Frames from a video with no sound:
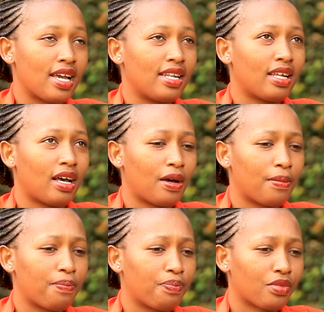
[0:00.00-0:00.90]

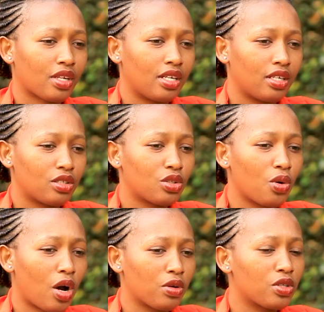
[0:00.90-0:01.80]
And so
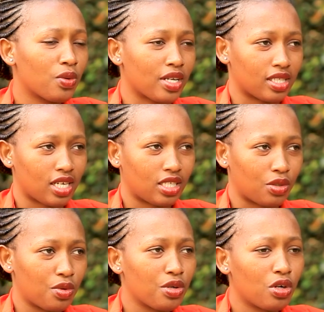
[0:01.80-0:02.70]
I was so excited.
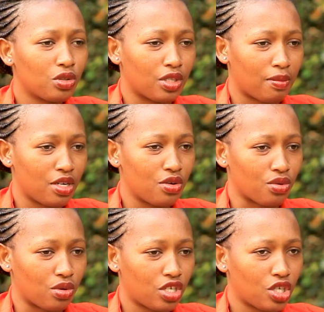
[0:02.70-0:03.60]
When we got to the main
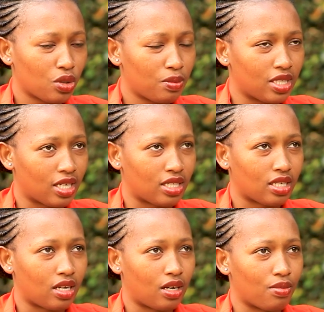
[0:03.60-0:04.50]
road, she told me
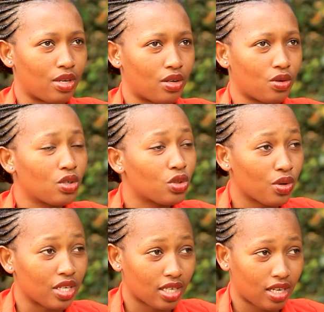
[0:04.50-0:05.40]
that we are not
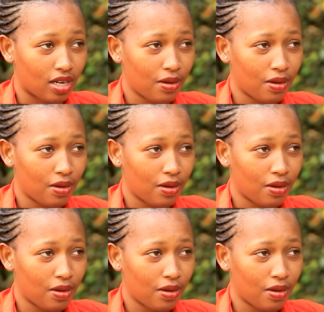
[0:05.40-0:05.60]
going there.